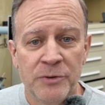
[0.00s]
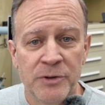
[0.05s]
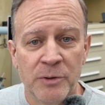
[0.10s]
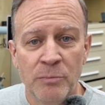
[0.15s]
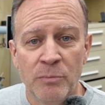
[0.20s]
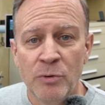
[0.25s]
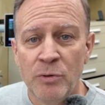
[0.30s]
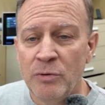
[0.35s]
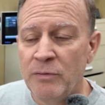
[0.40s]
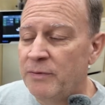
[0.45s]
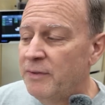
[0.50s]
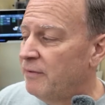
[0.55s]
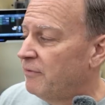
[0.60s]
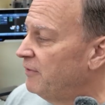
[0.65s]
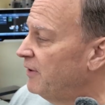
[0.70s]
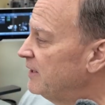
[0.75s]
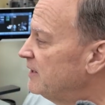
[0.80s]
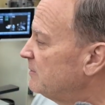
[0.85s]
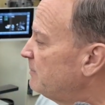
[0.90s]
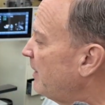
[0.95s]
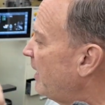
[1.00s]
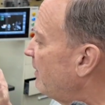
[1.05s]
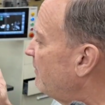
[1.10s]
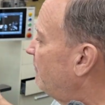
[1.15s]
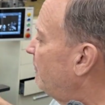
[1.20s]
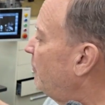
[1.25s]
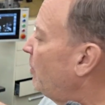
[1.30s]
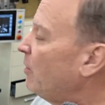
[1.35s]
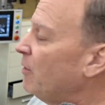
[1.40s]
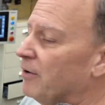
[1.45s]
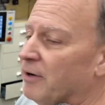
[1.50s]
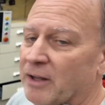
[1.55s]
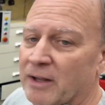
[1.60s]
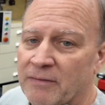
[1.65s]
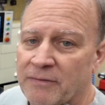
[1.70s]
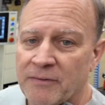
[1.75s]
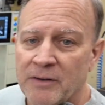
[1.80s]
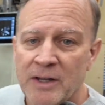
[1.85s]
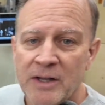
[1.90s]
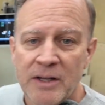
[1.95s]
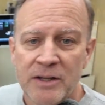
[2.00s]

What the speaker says: to move the fence back far enough